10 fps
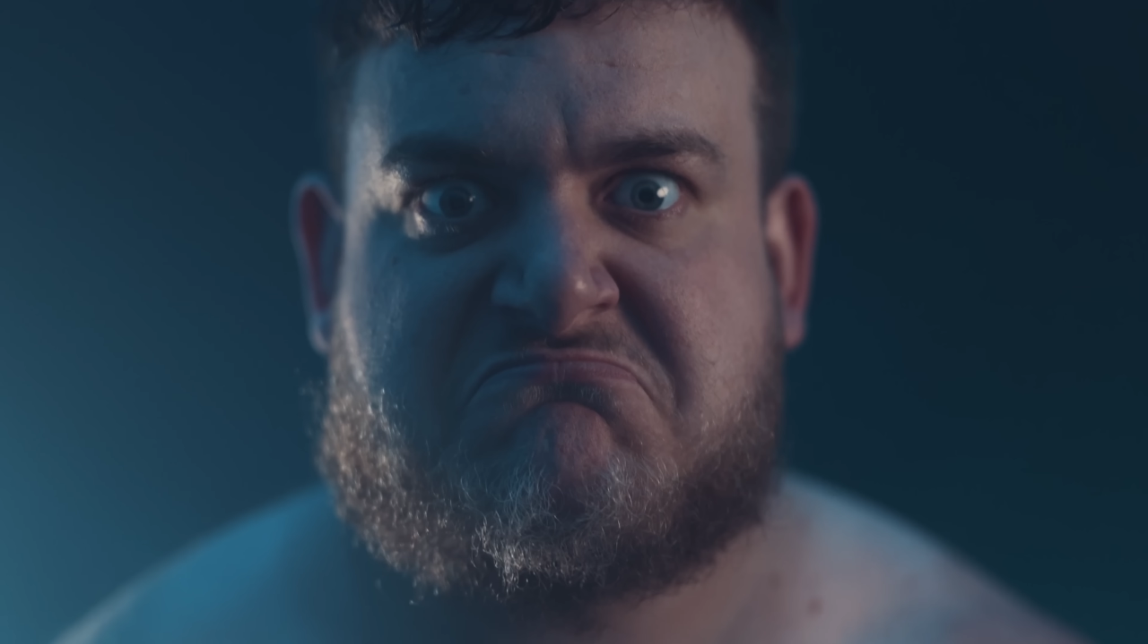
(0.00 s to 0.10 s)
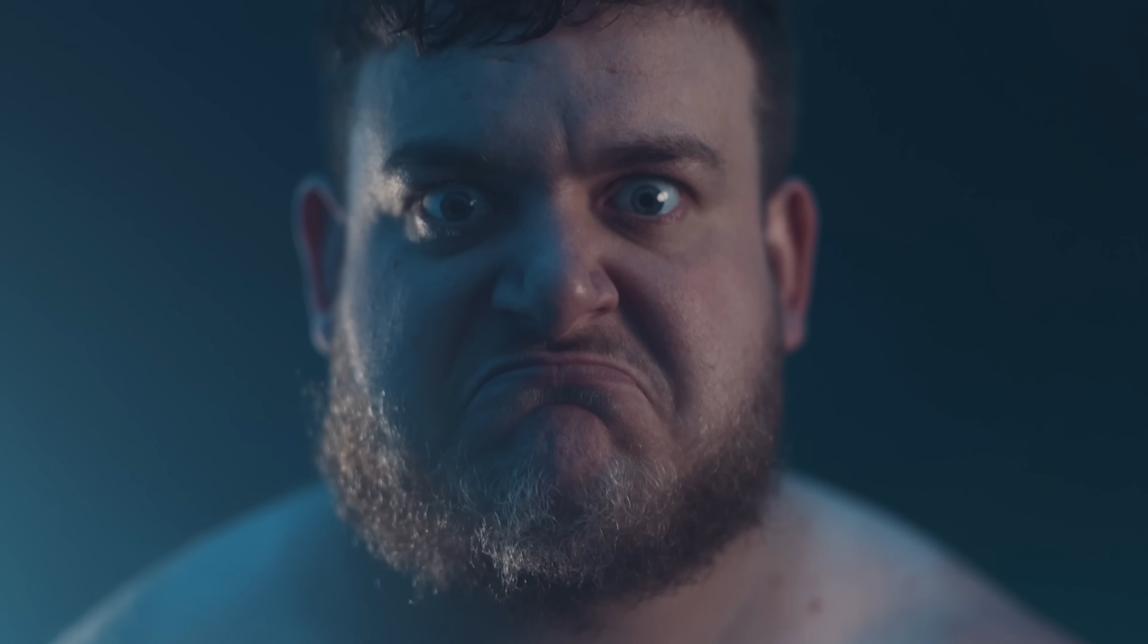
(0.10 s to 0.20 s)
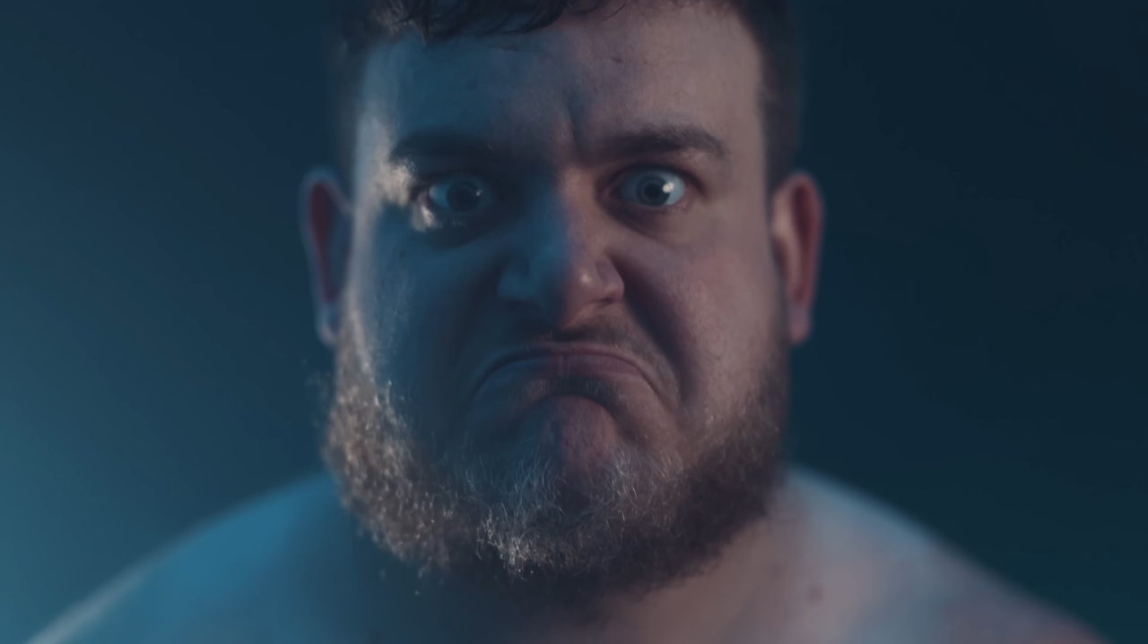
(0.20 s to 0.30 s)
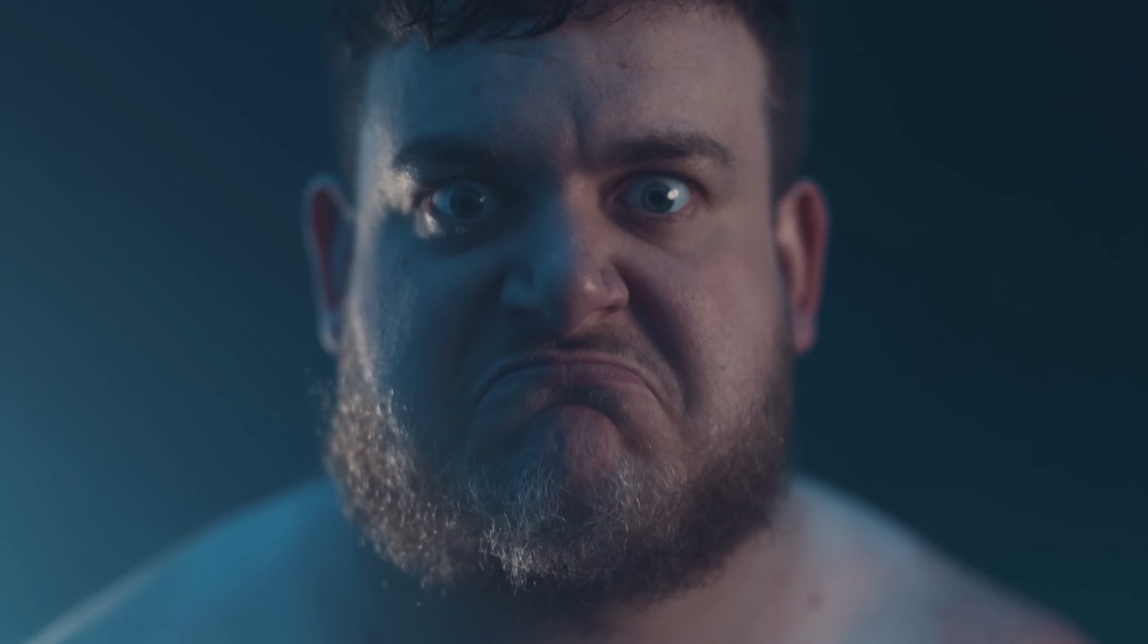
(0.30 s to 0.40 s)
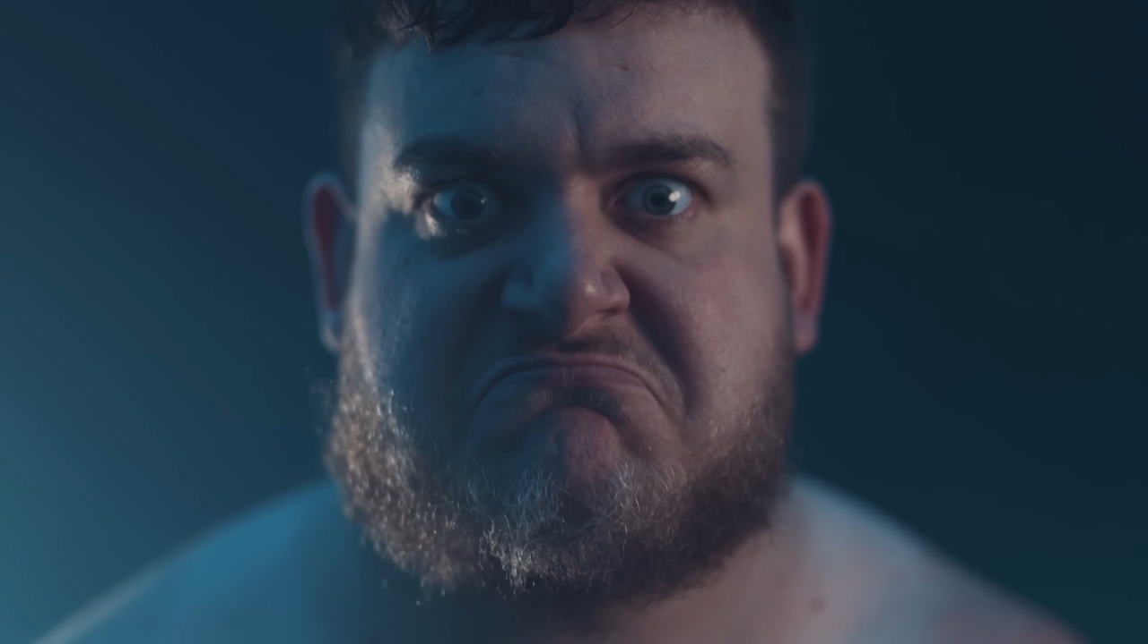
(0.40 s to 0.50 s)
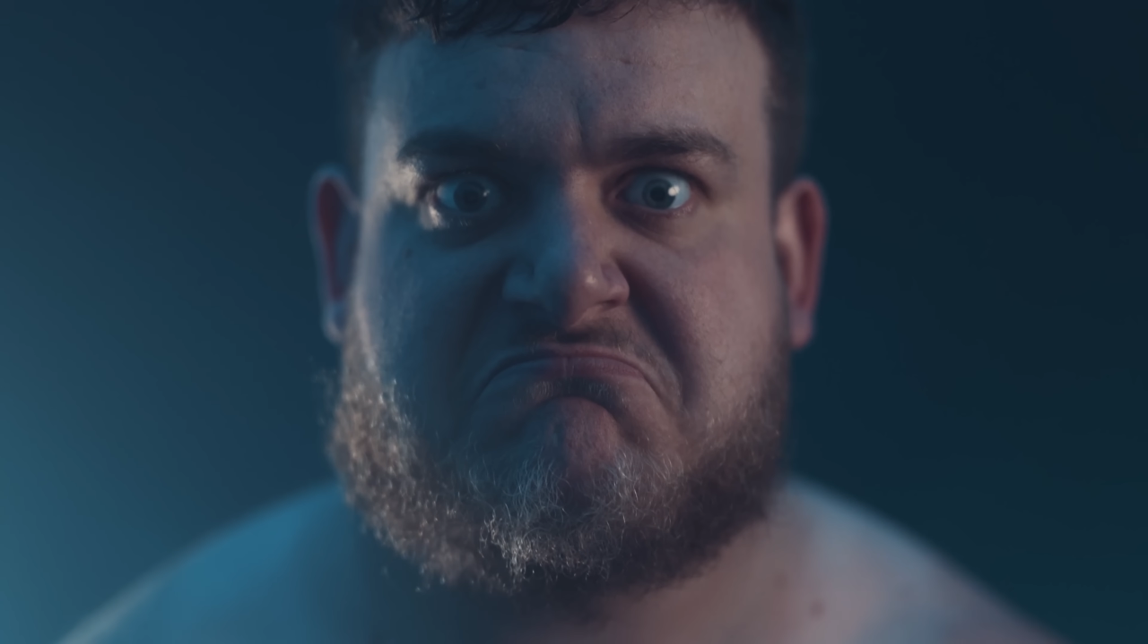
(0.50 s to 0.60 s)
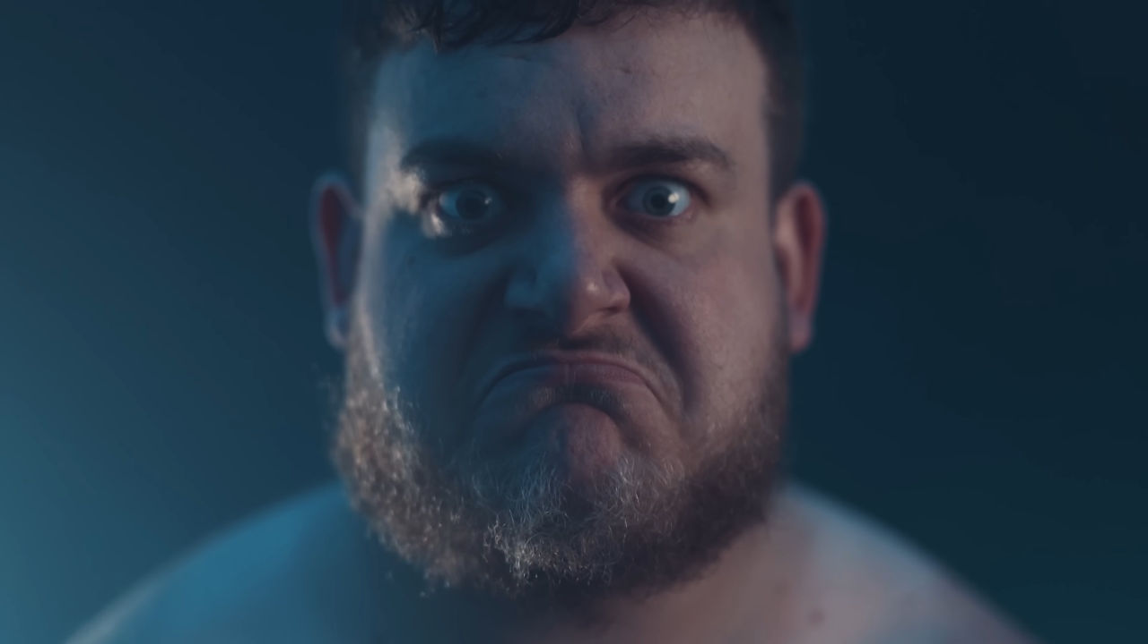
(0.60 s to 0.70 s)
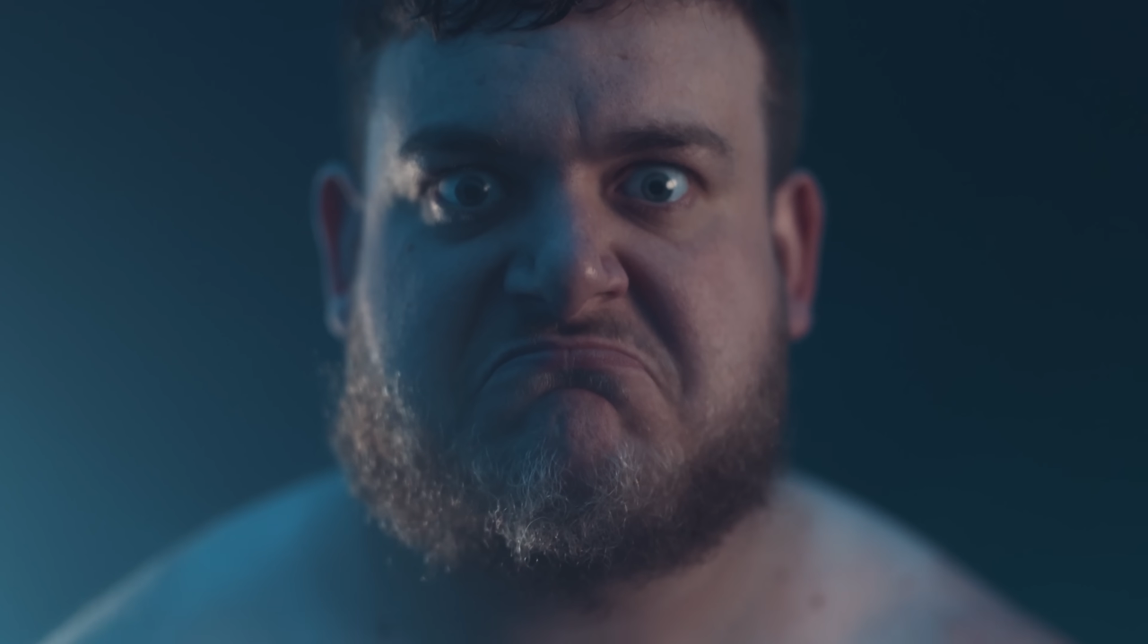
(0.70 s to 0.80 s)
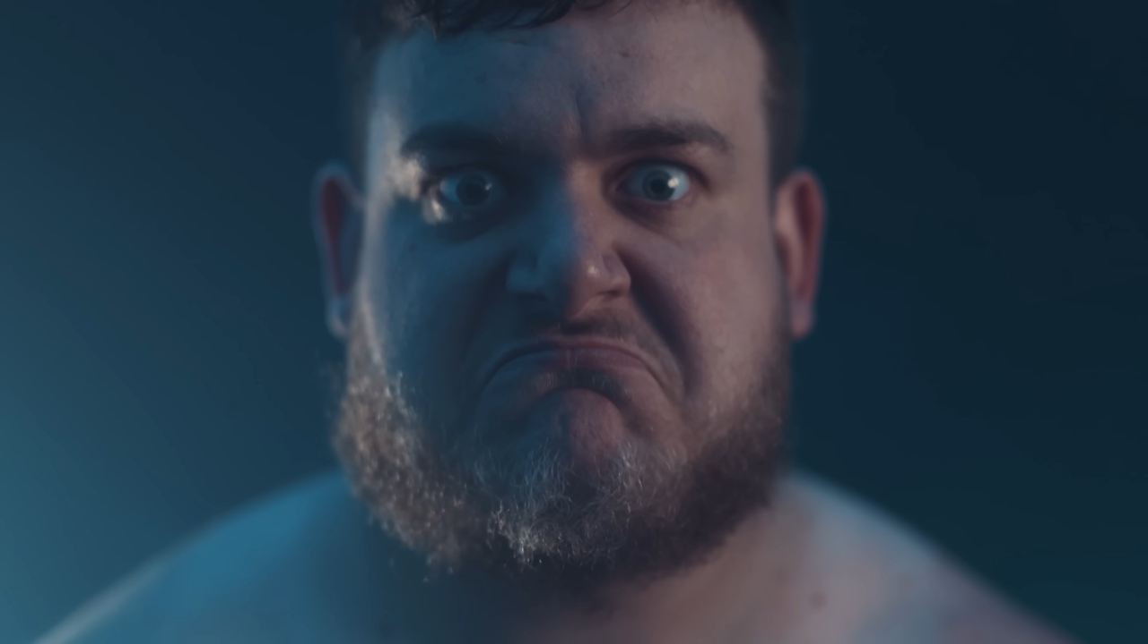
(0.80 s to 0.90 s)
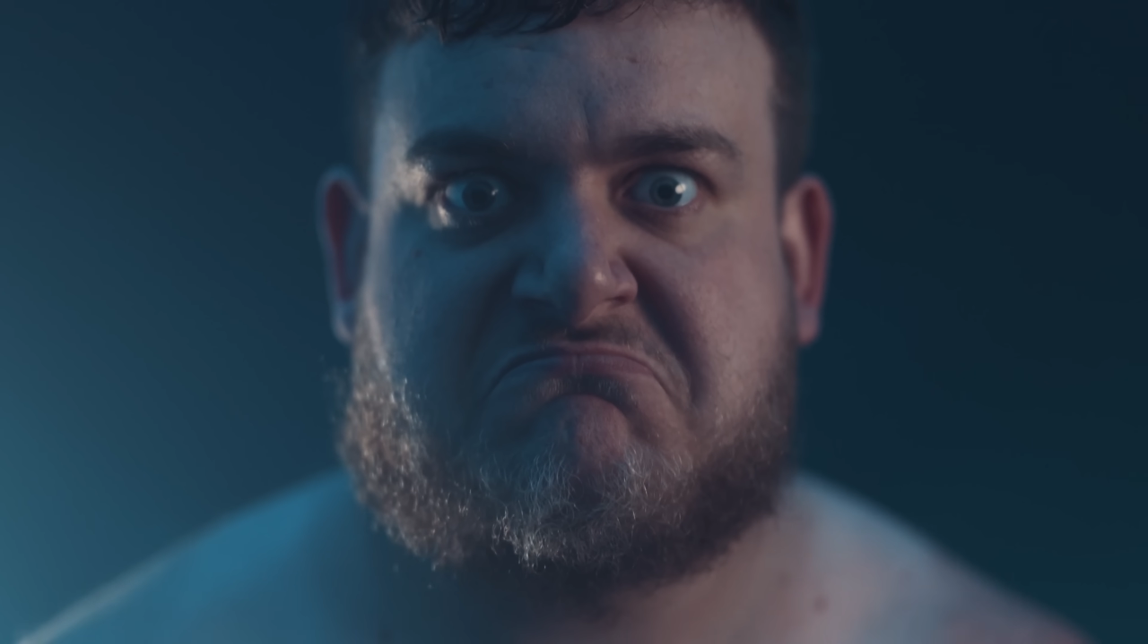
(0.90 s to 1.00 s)
gets in your
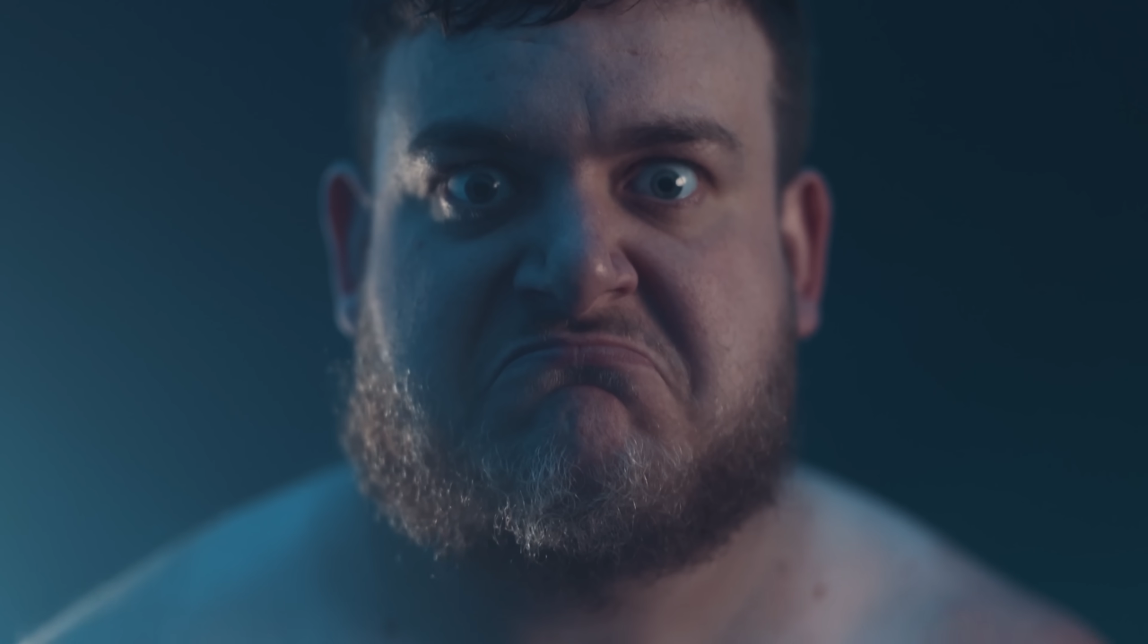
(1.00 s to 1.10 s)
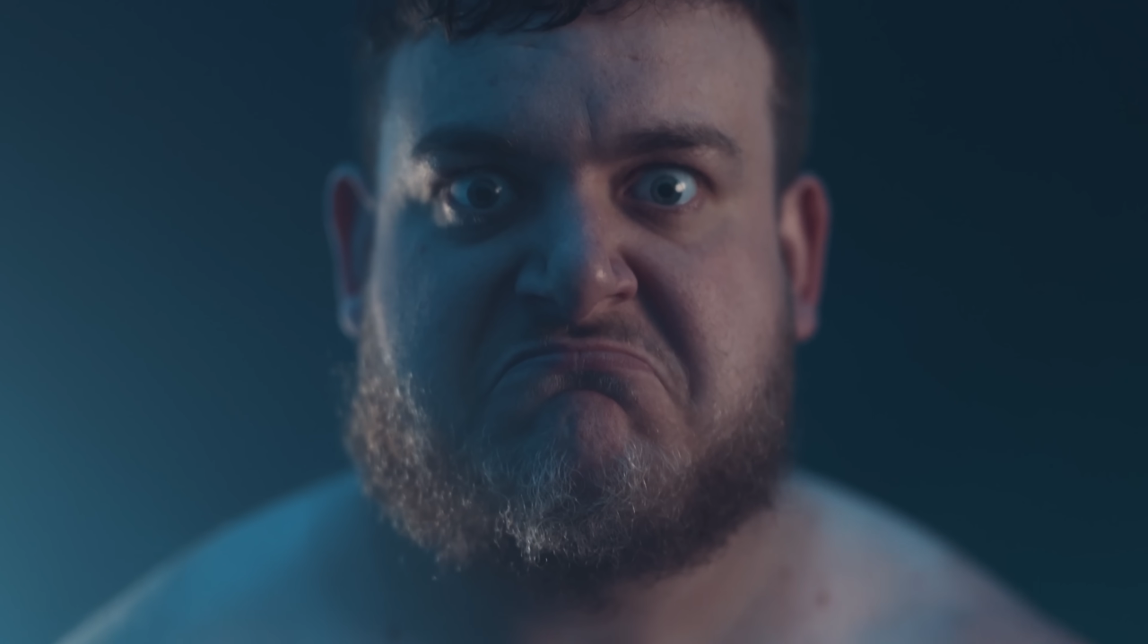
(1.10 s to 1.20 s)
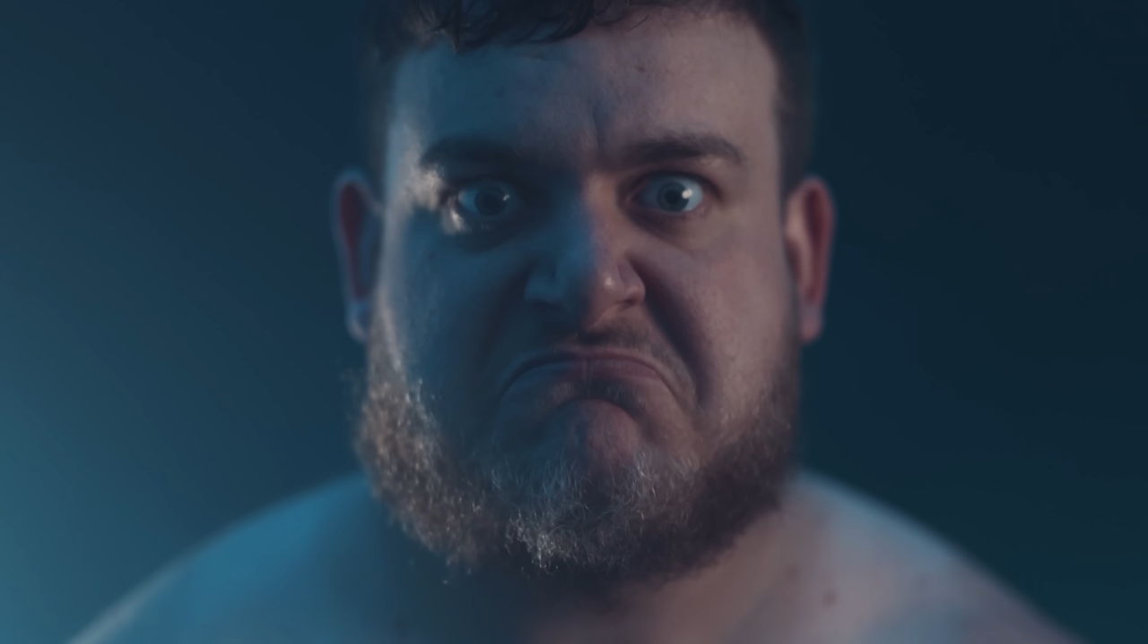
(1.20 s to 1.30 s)
face and